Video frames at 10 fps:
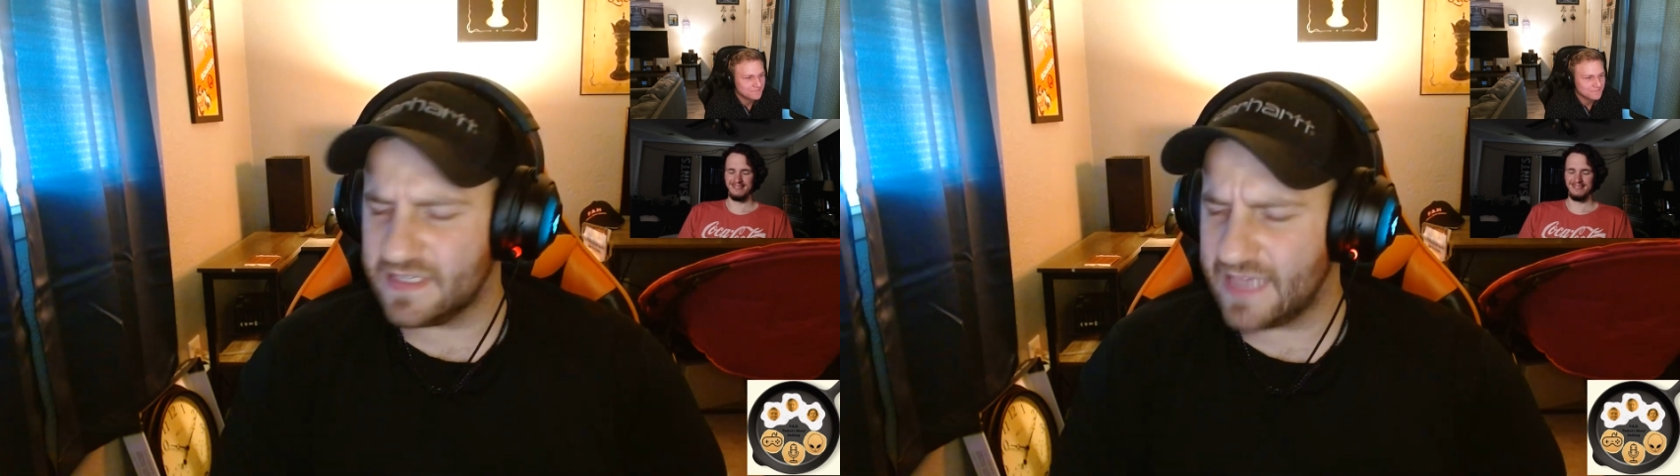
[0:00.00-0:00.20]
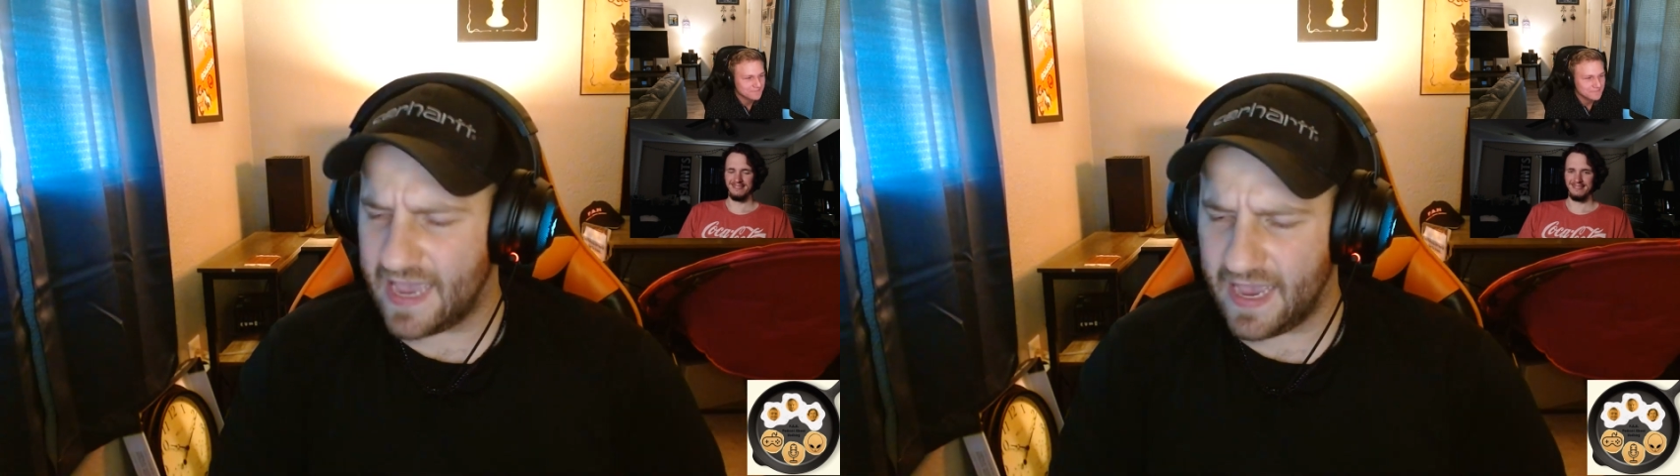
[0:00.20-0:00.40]

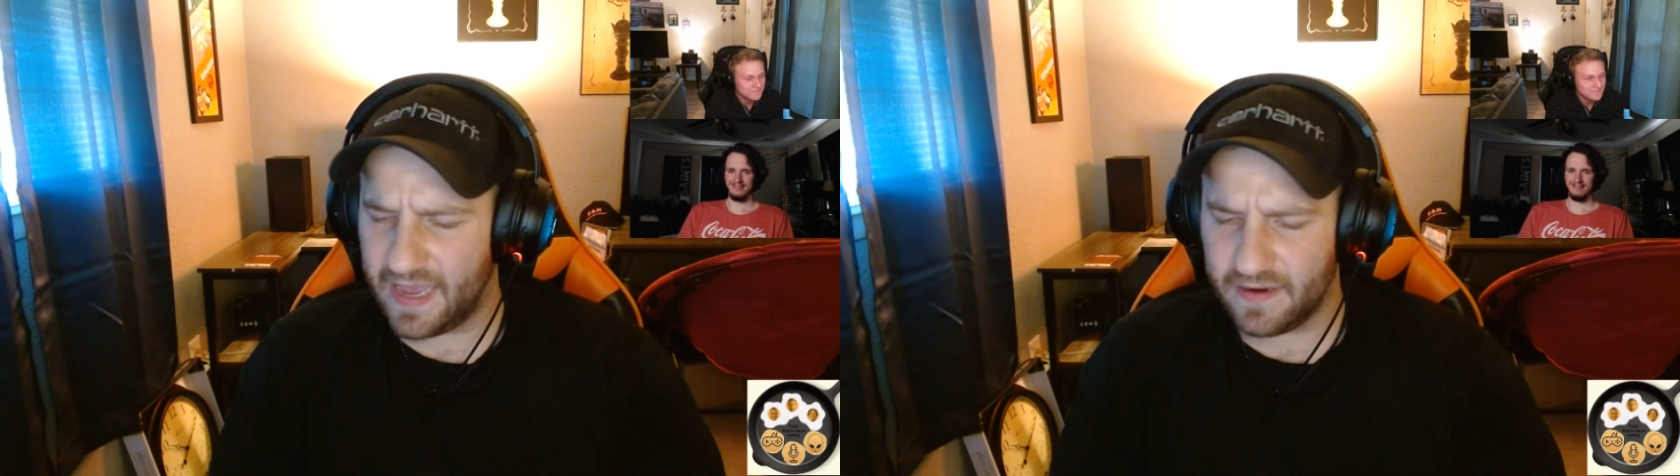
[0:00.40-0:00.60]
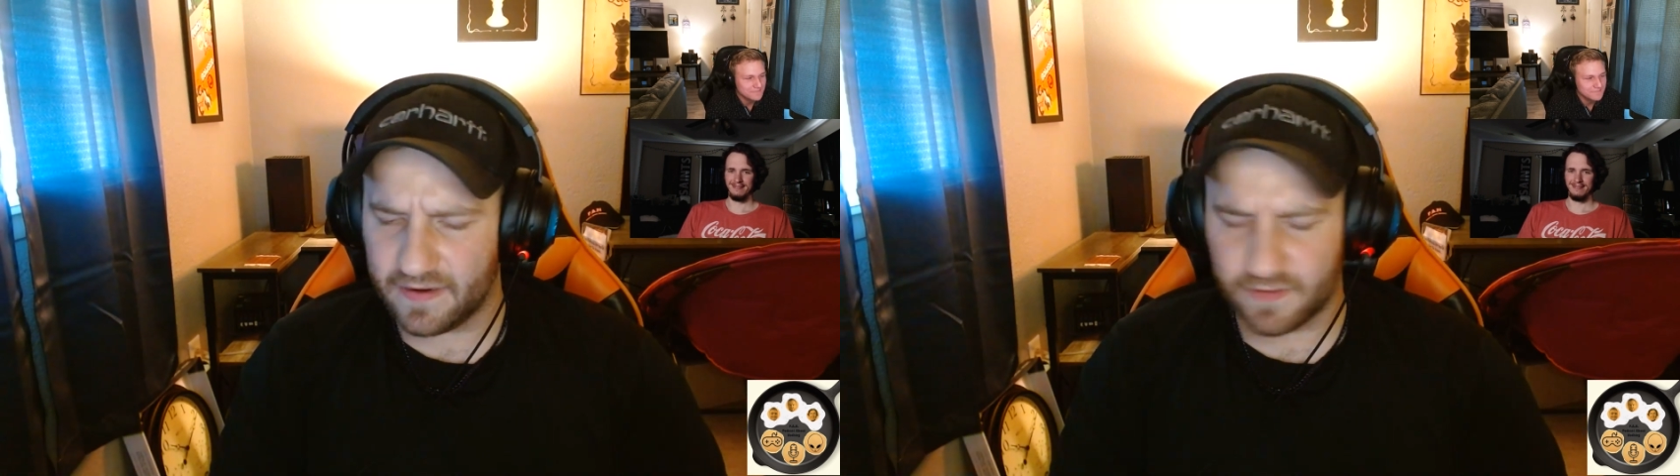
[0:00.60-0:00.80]

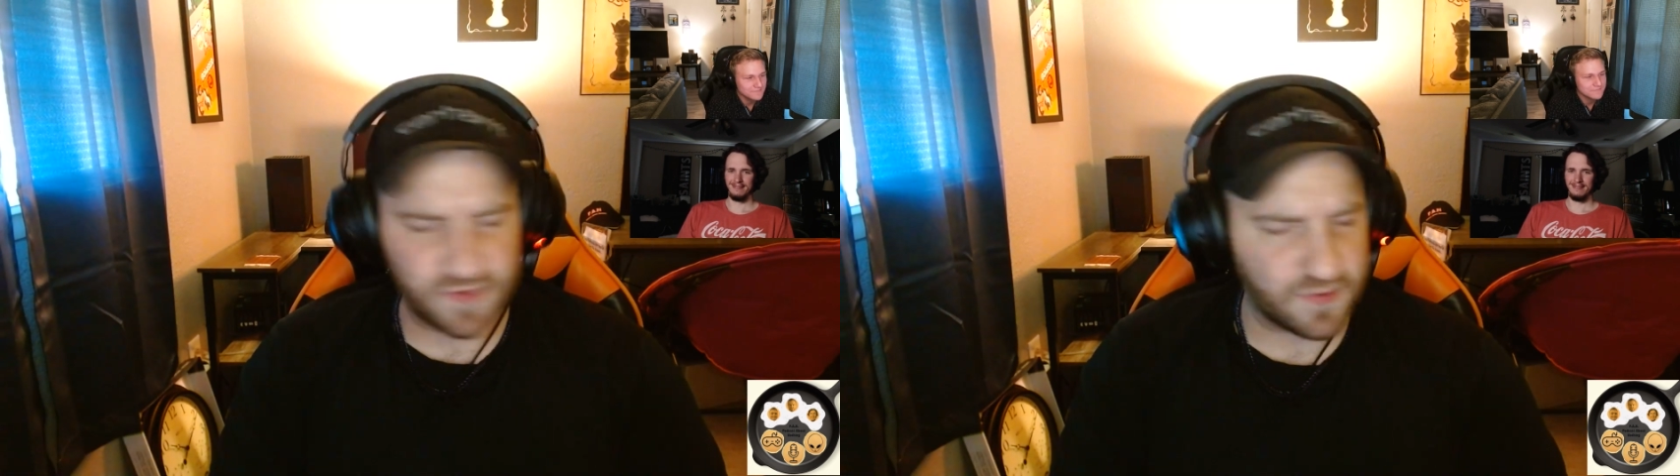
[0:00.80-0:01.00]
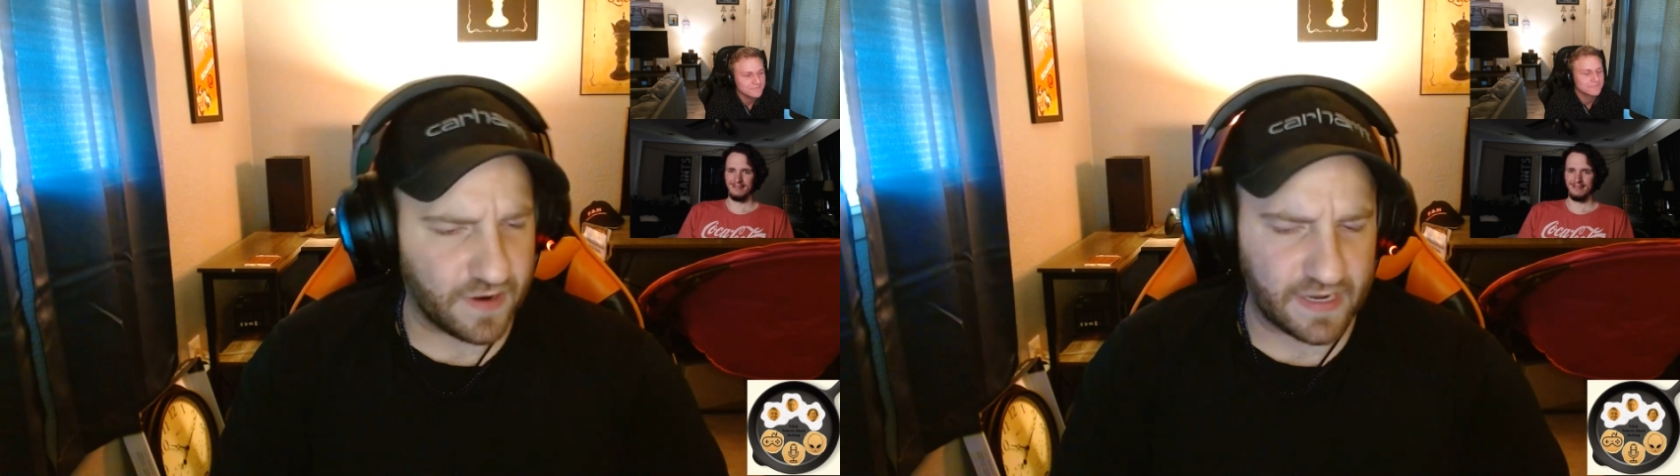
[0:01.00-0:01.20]
sad and I
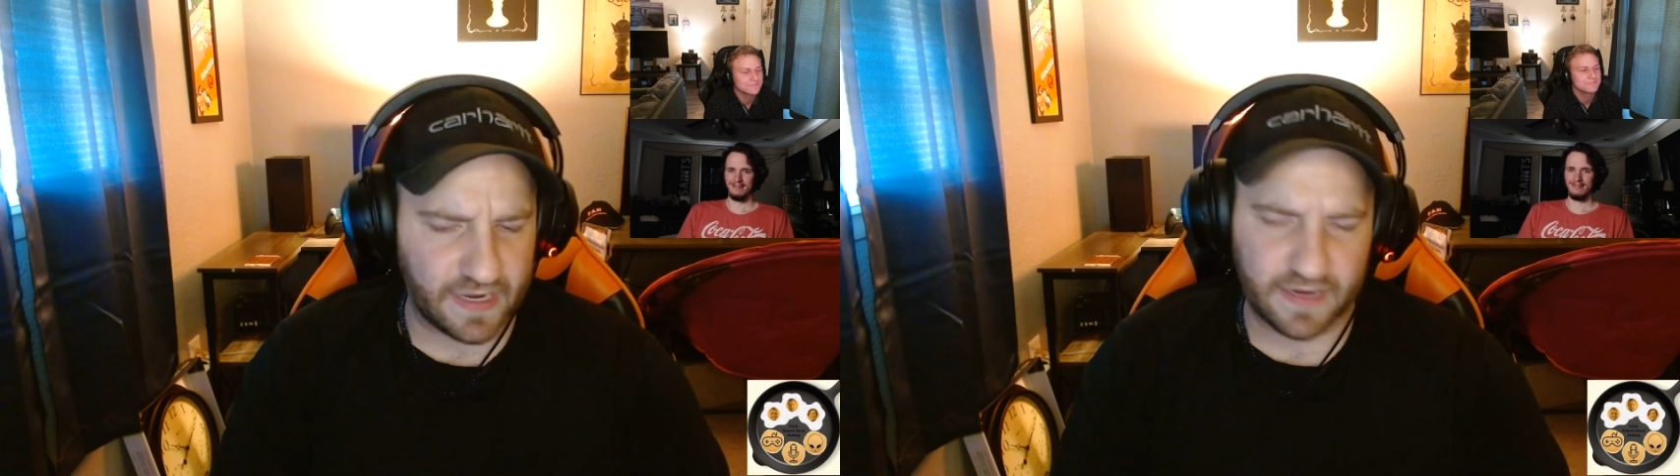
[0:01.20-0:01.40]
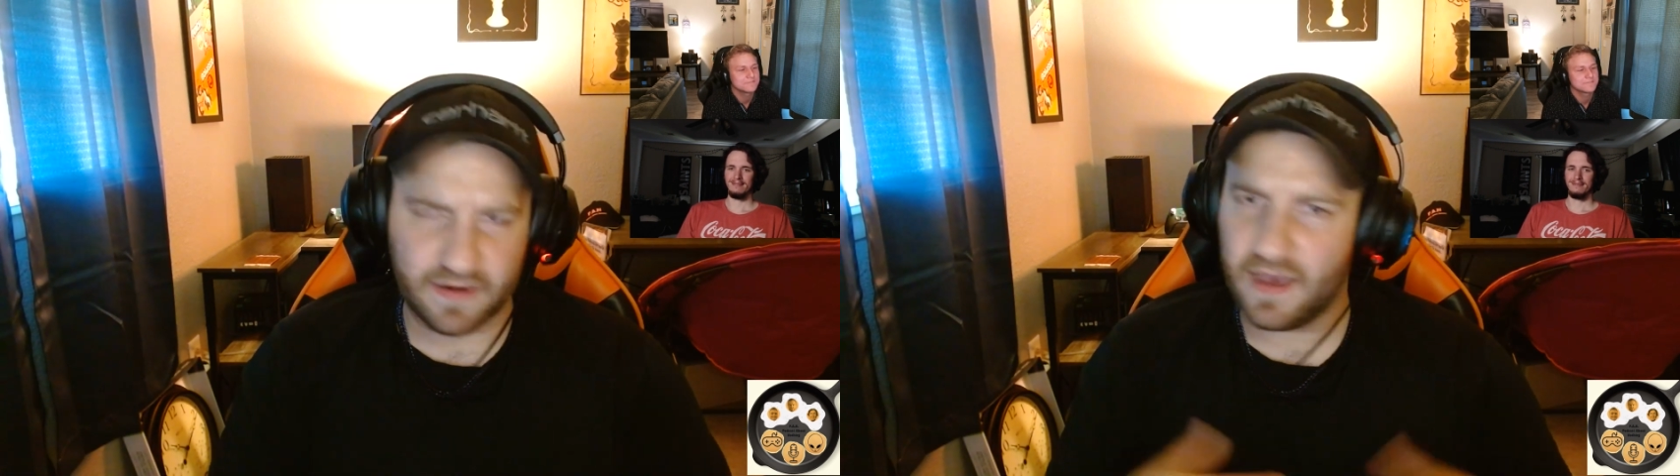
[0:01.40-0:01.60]
was
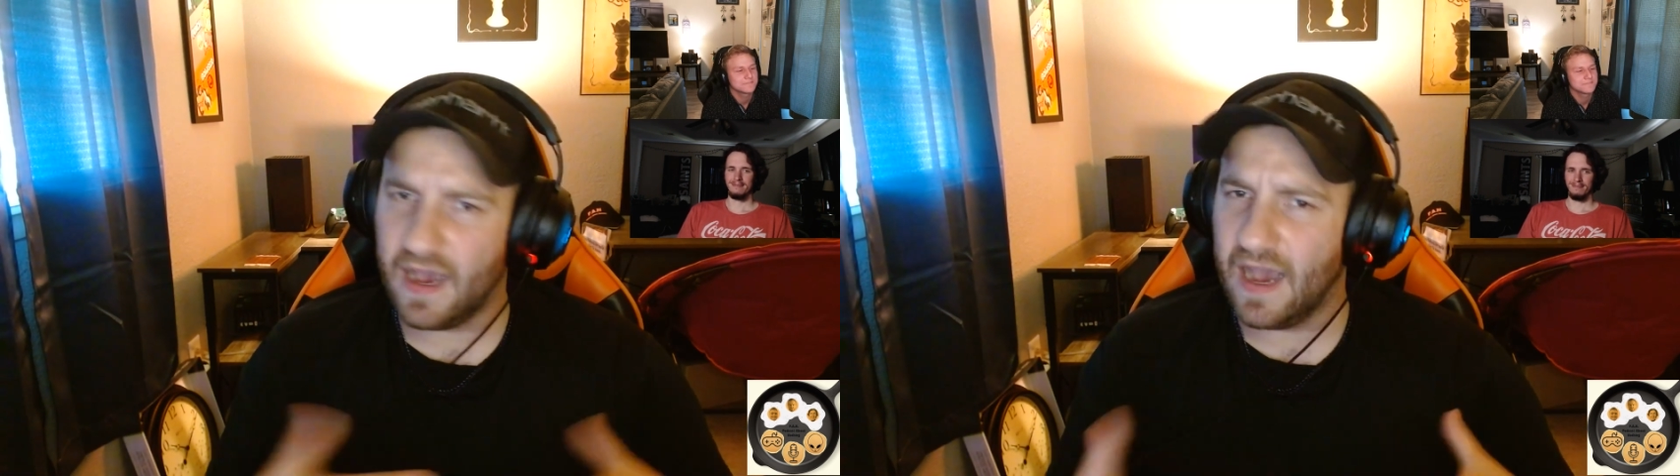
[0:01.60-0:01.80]
crying.